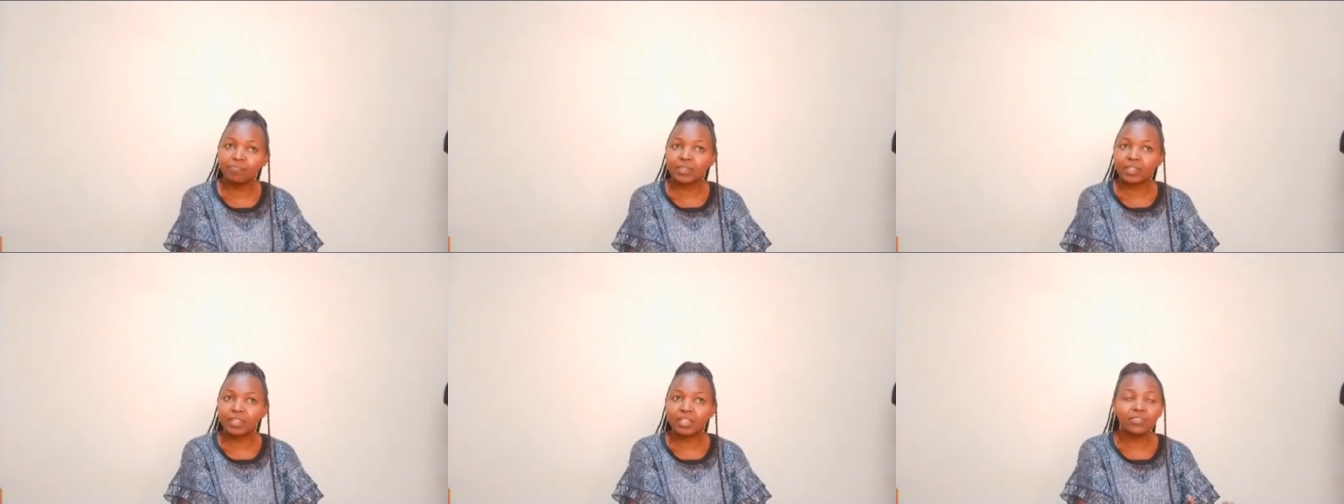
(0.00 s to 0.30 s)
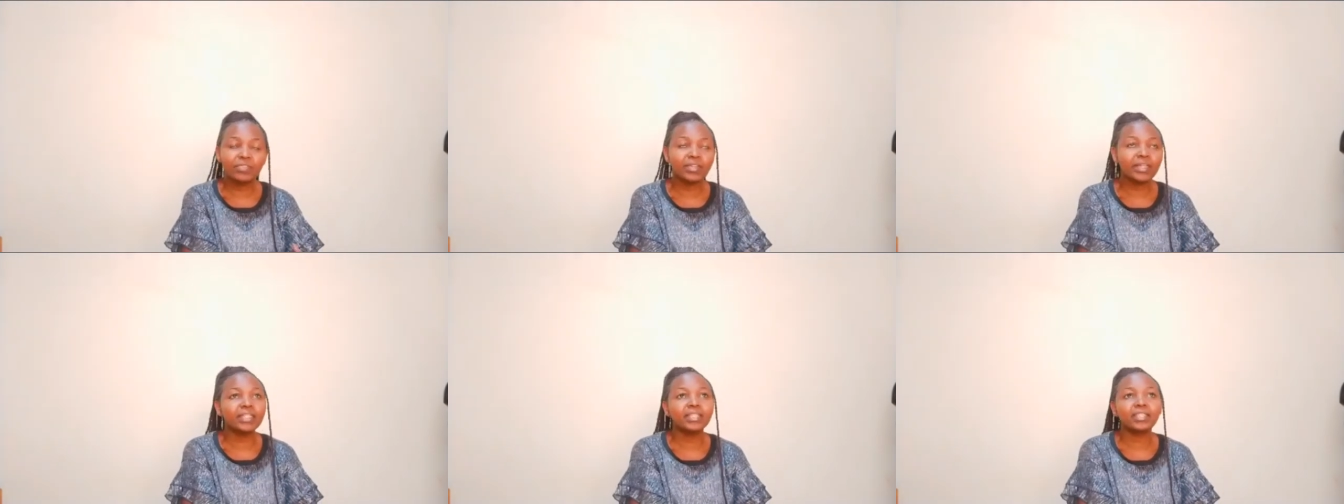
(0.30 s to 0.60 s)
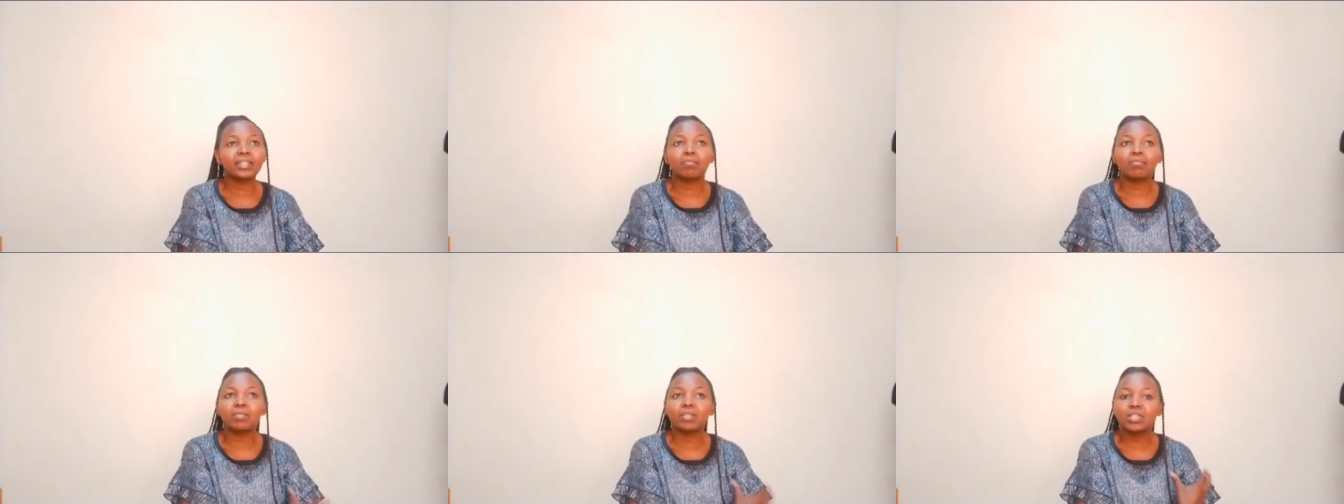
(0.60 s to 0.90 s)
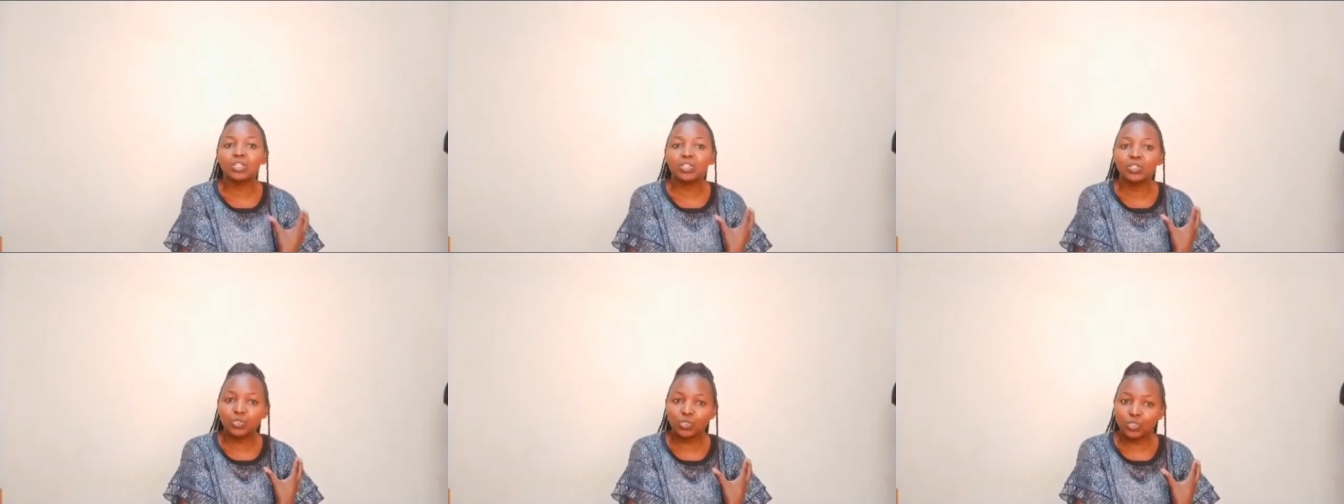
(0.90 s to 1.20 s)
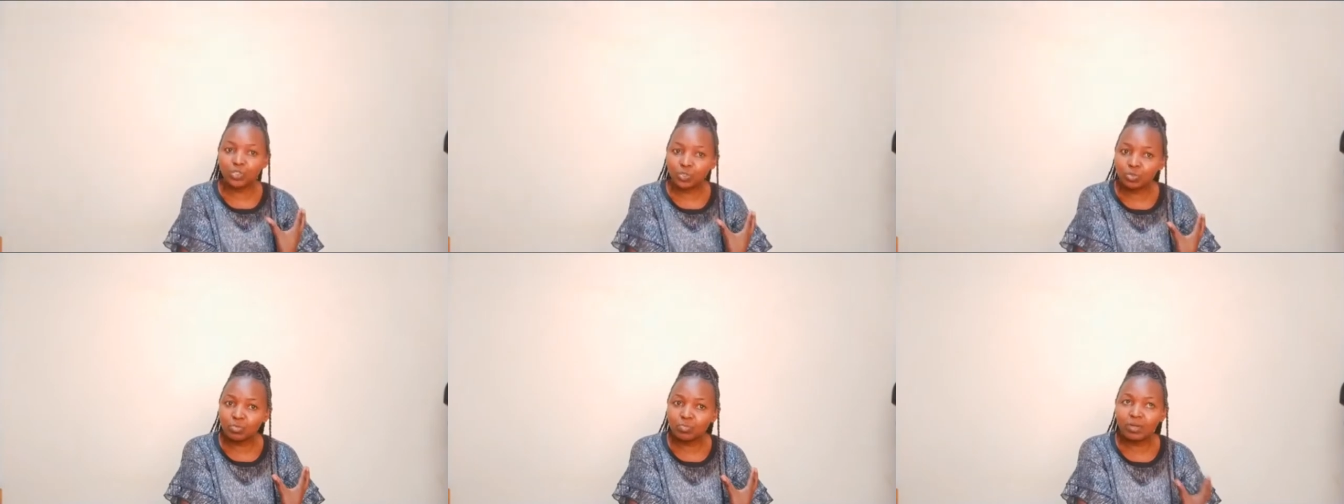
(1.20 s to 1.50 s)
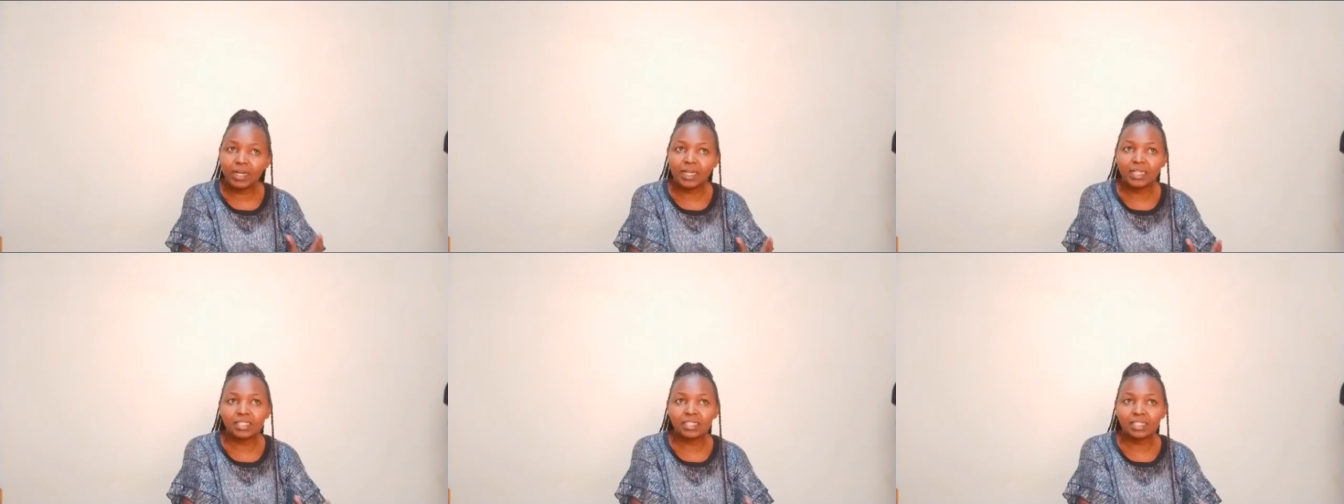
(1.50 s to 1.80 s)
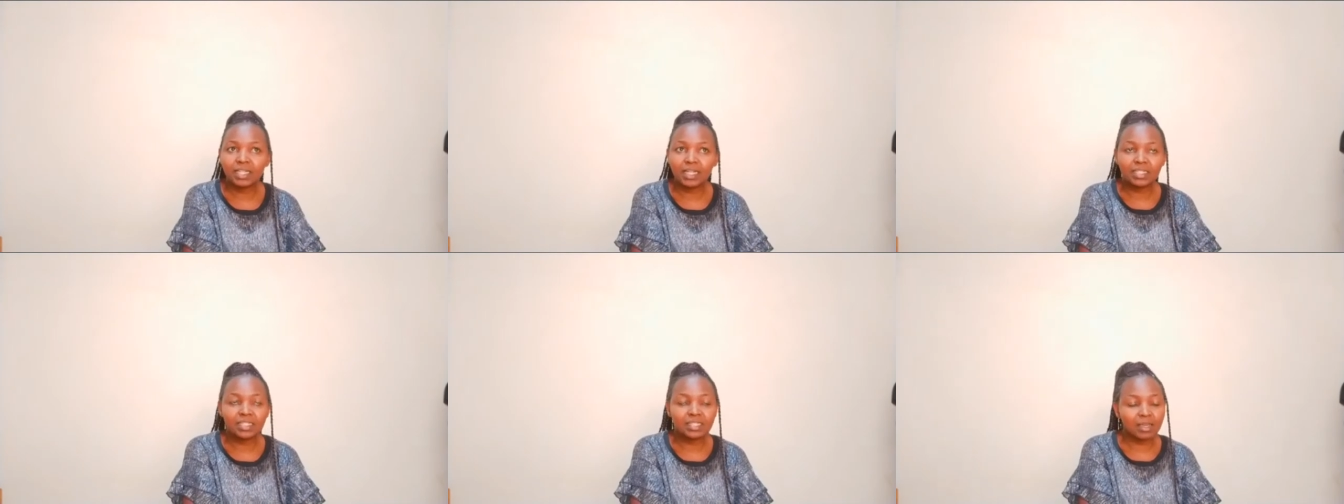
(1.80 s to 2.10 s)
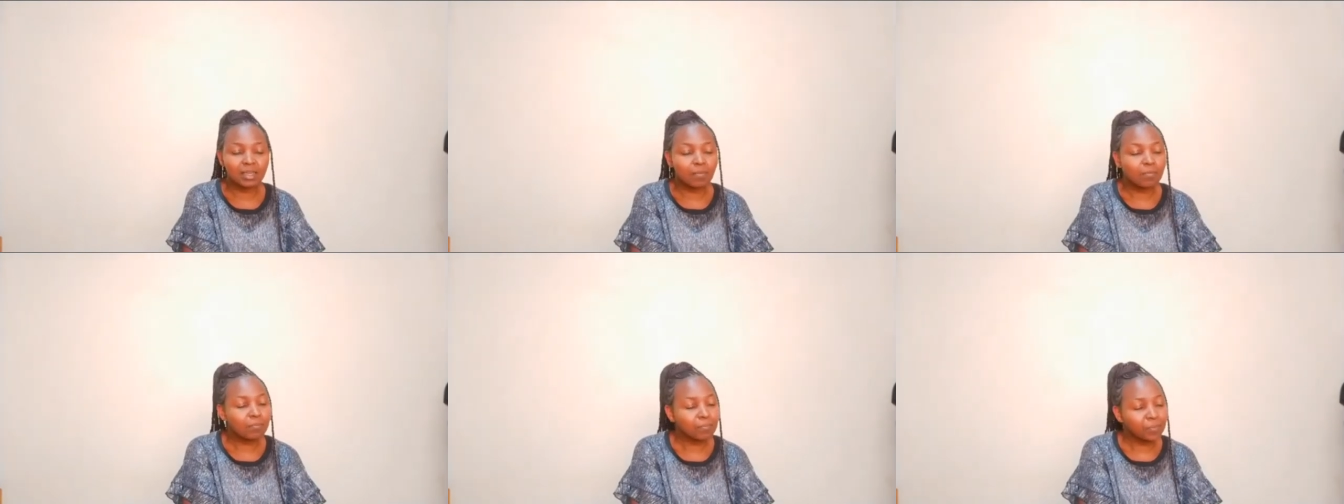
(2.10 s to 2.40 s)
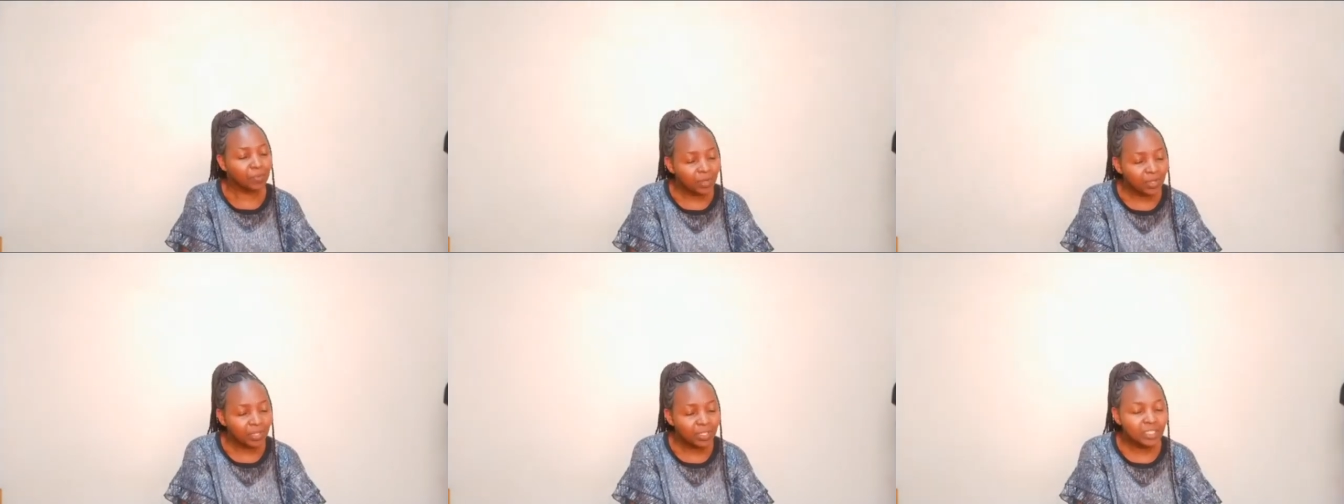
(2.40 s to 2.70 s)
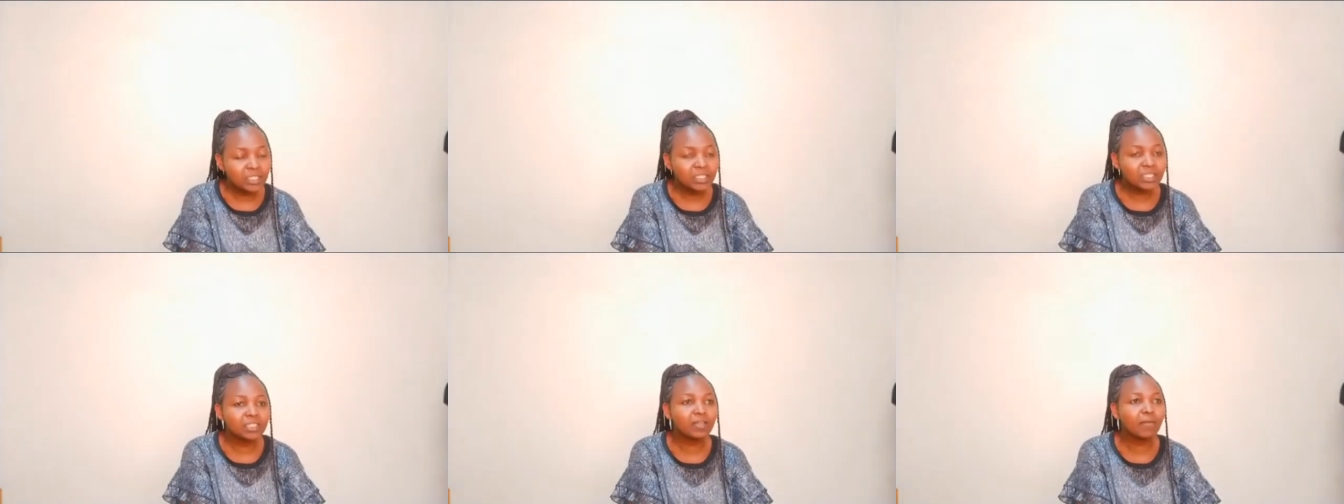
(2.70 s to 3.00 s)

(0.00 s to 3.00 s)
Even the big YouTubers at some point